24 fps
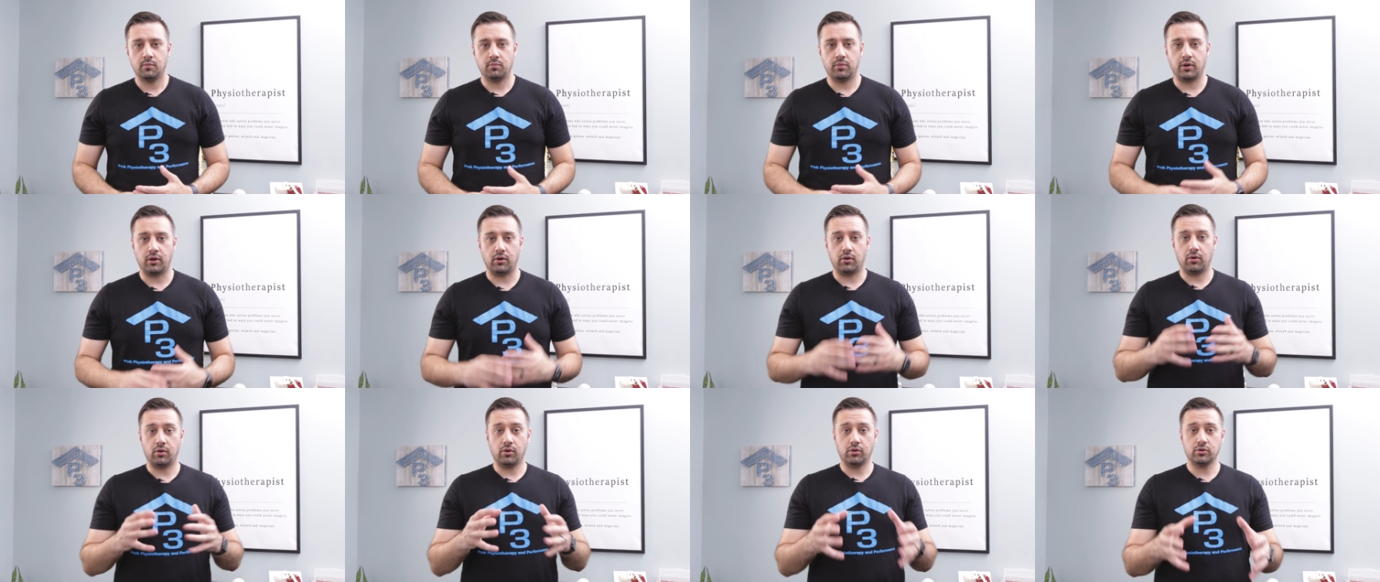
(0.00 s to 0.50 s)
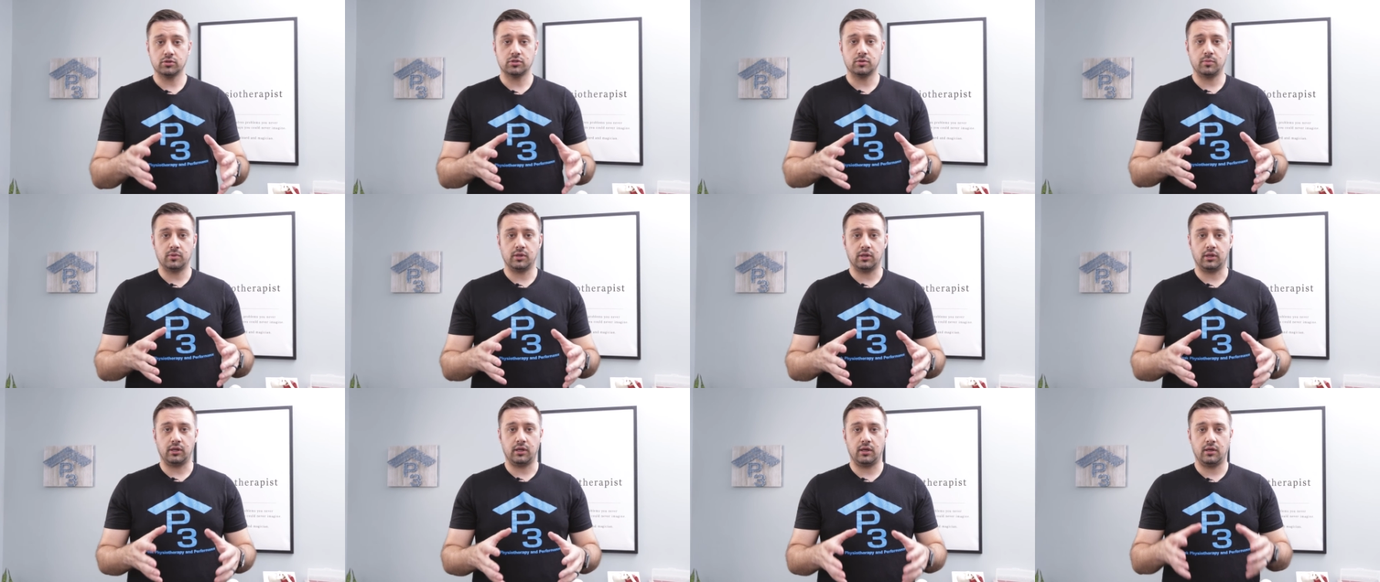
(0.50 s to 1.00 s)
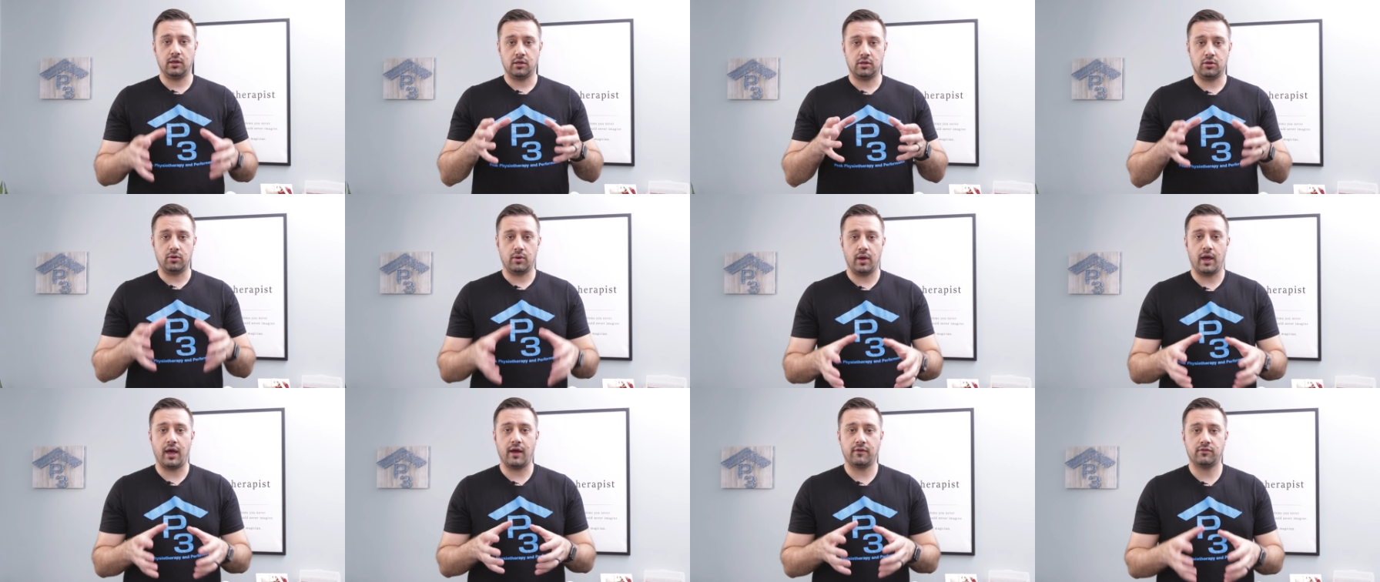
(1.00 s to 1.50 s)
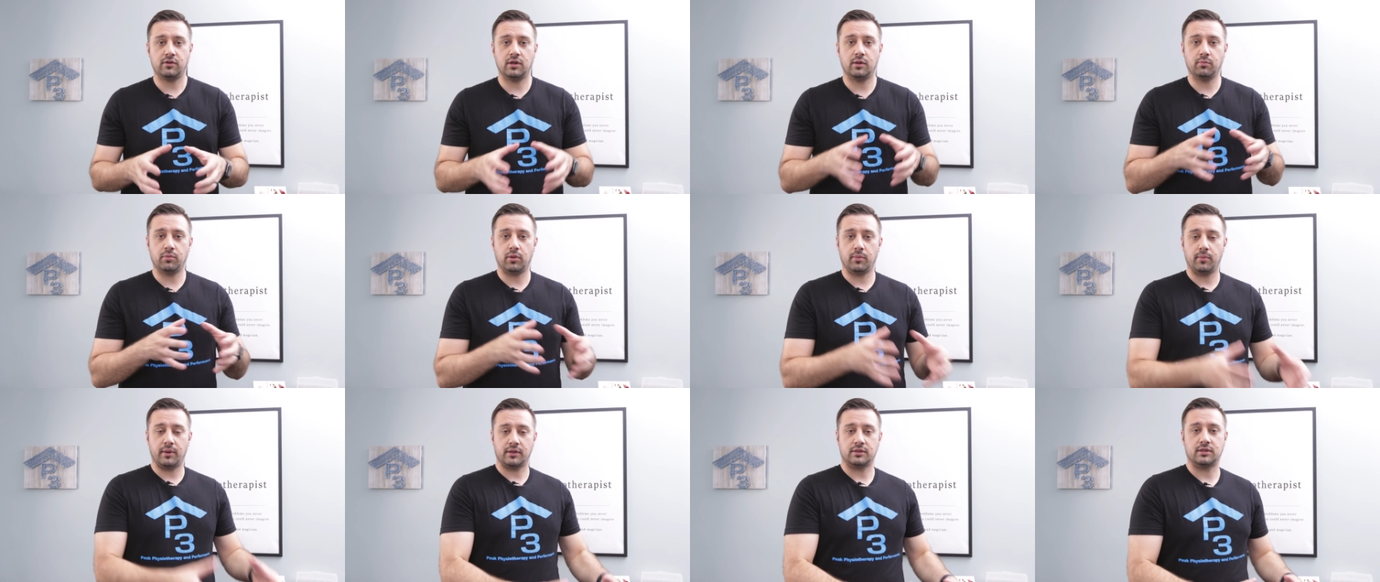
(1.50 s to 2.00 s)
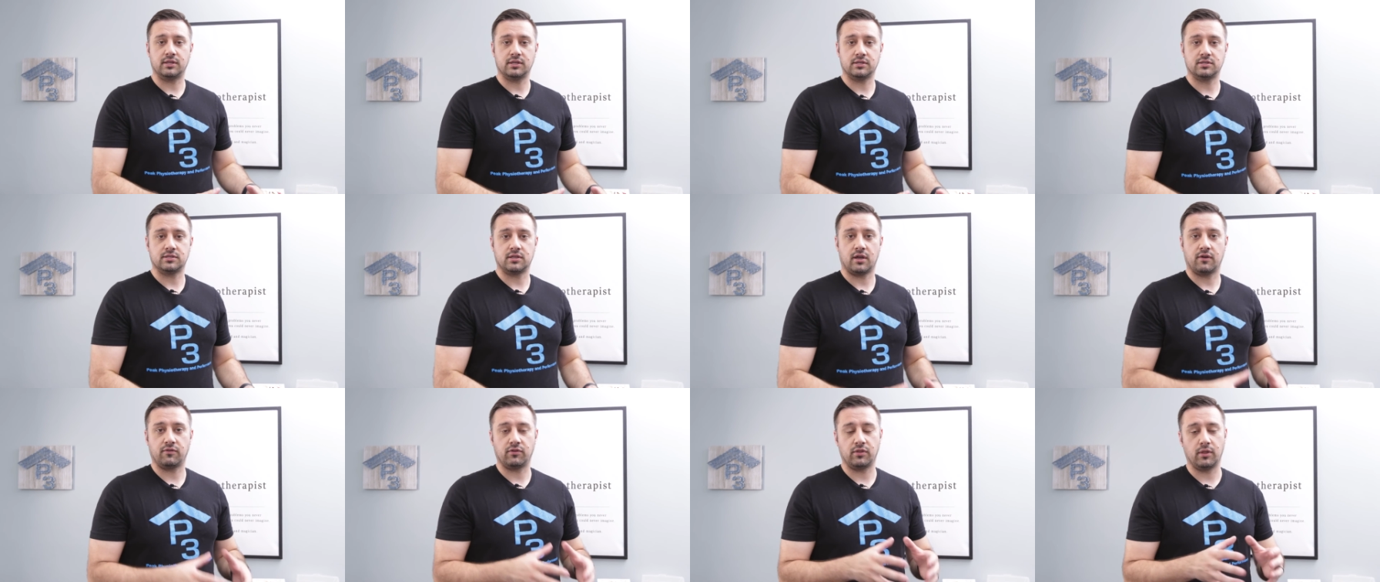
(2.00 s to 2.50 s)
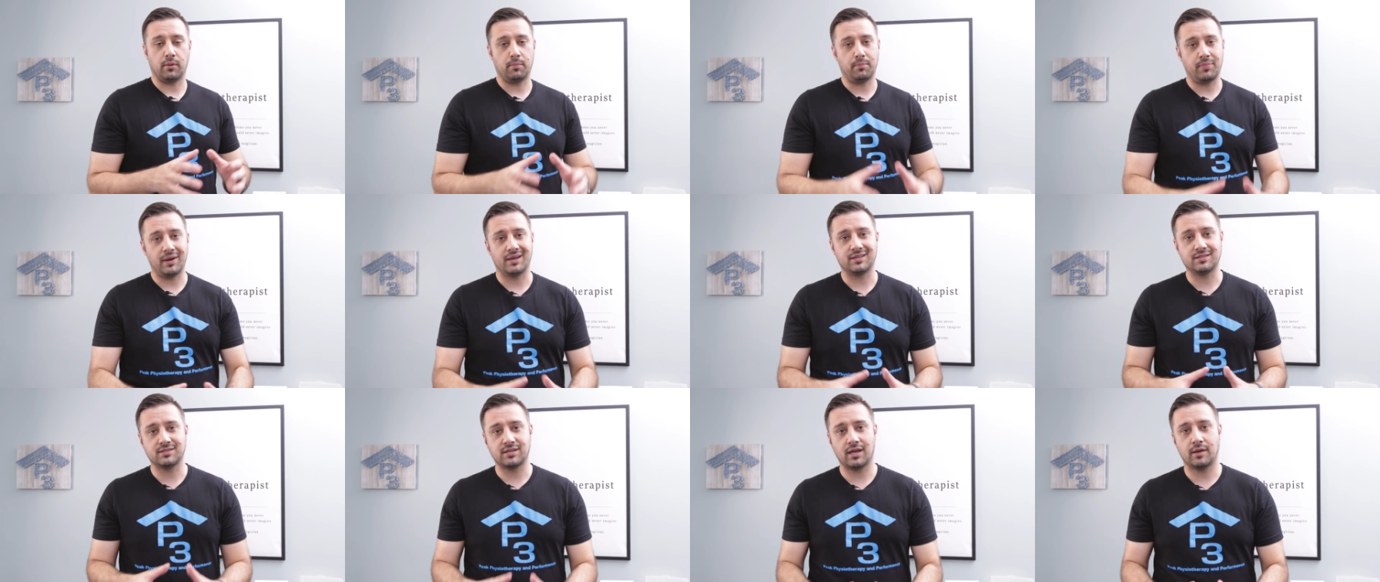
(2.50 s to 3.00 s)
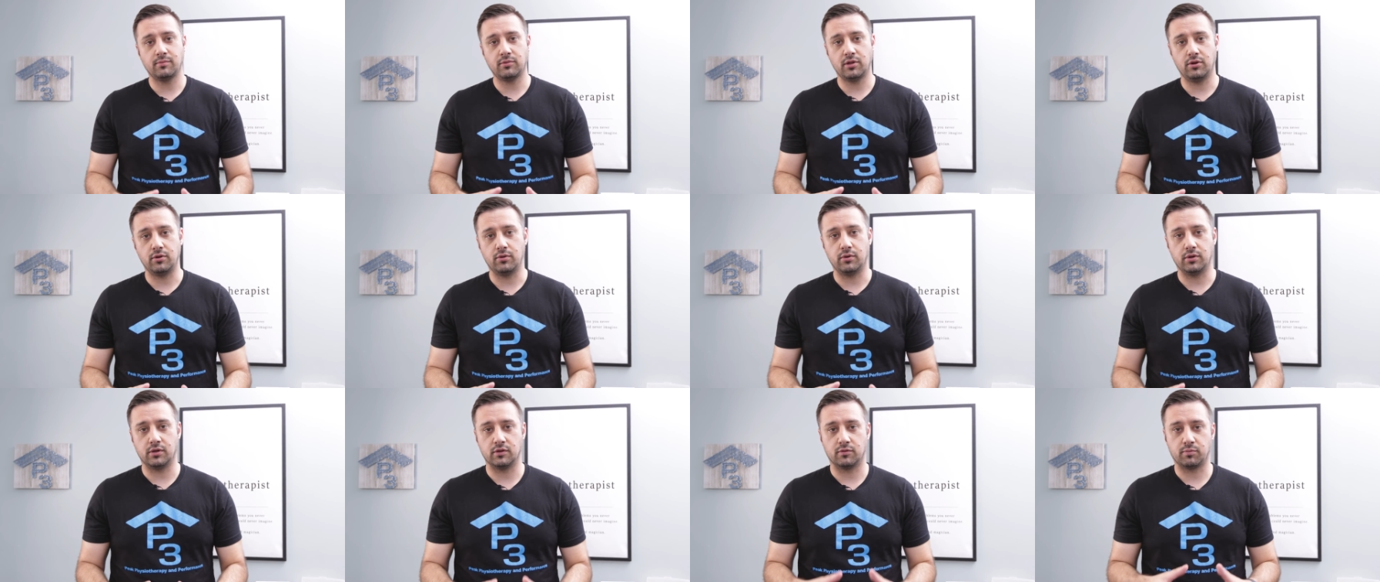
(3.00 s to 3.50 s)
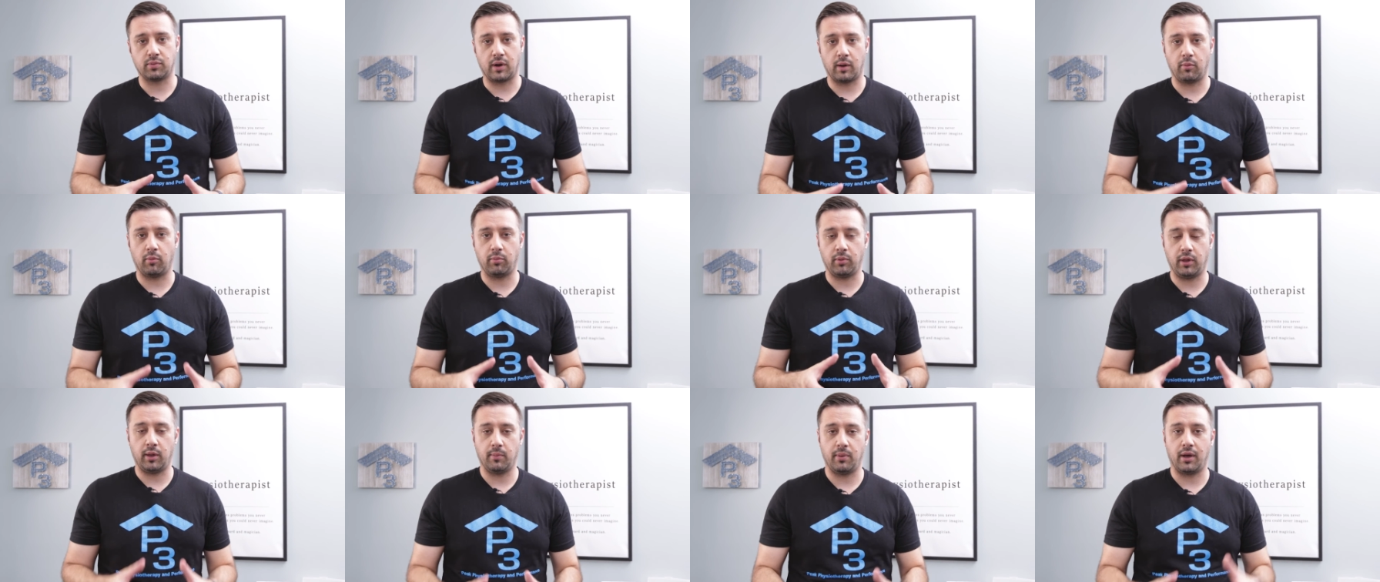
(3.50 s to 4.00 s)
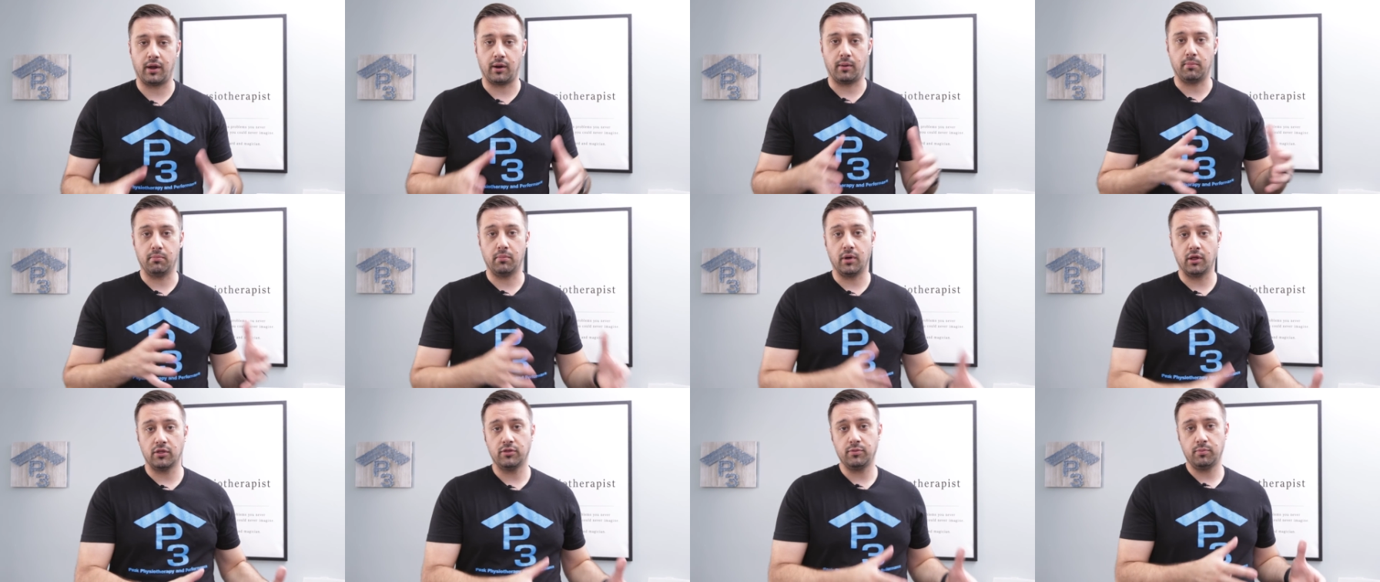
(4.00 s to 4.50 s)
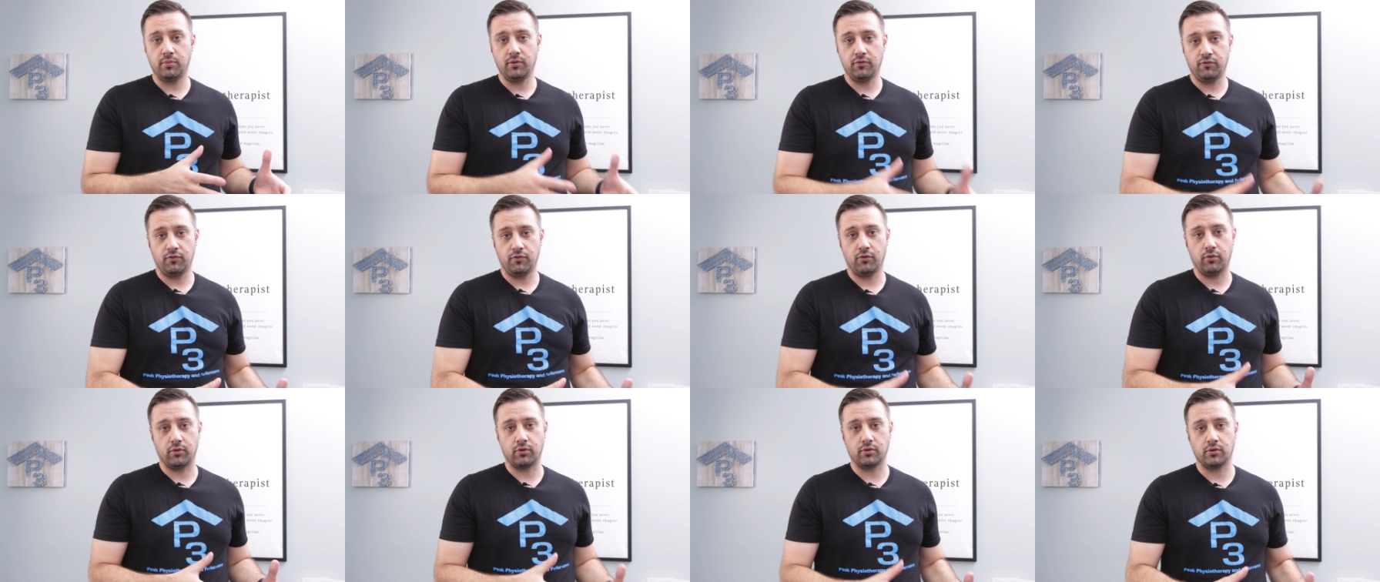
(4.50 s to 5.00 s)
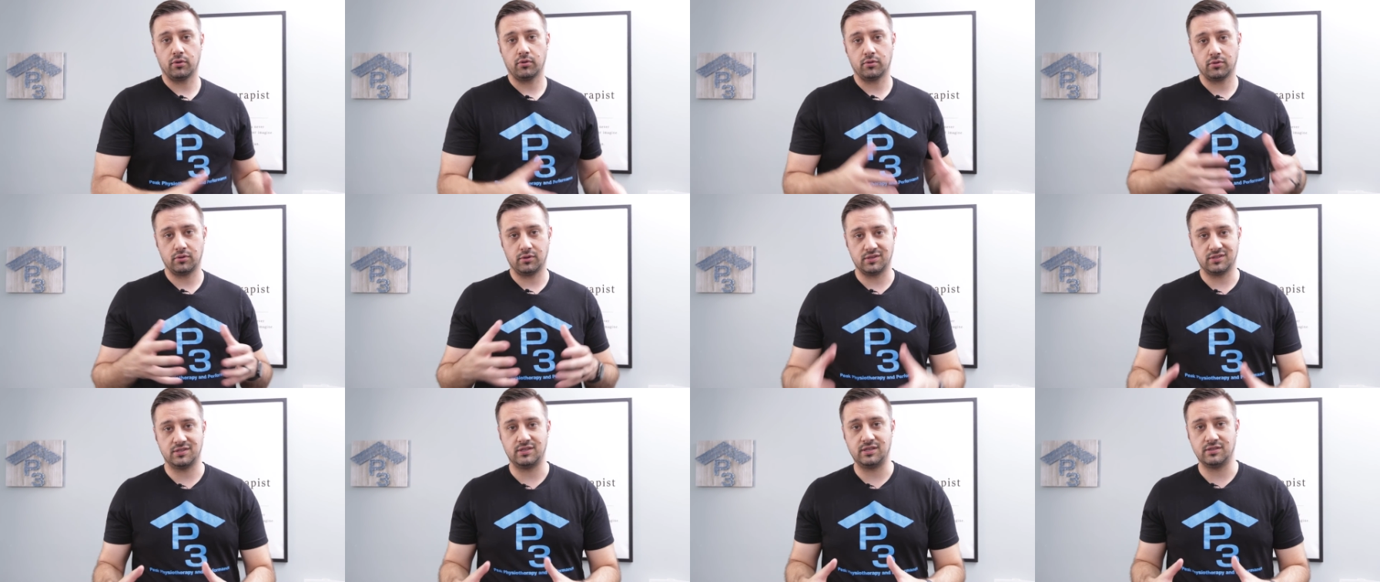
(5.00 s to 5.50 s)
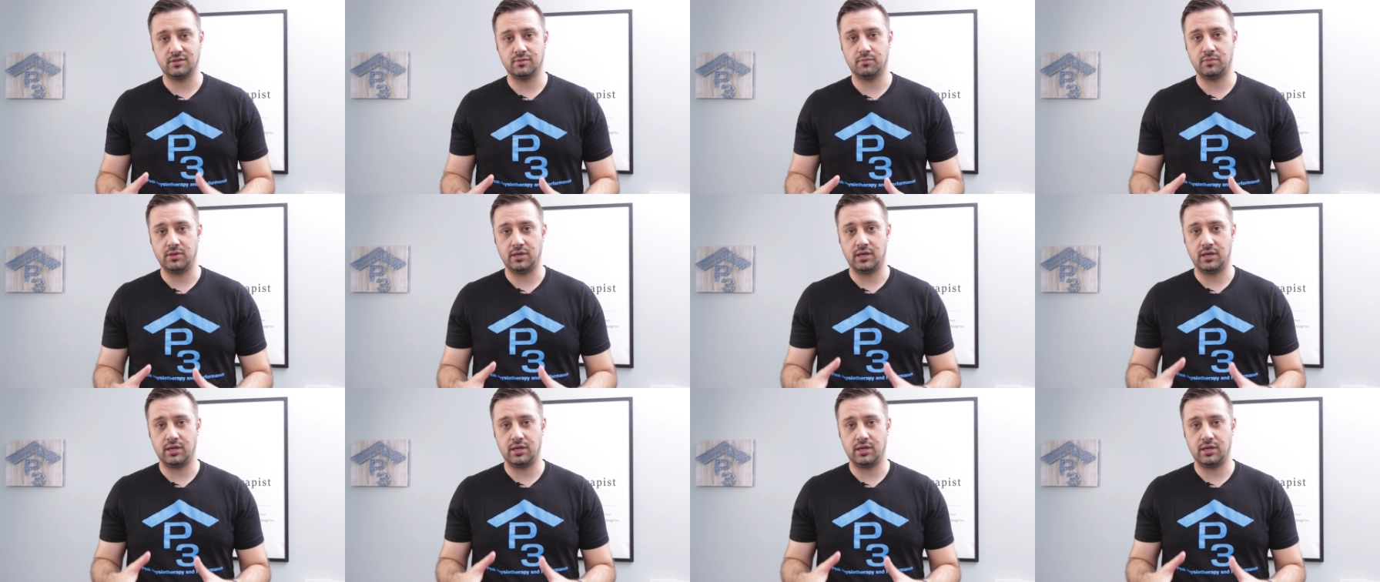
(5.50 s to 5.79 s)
But ultimately, you have to implement this stuff, and the best time to do it is probably about a month before the season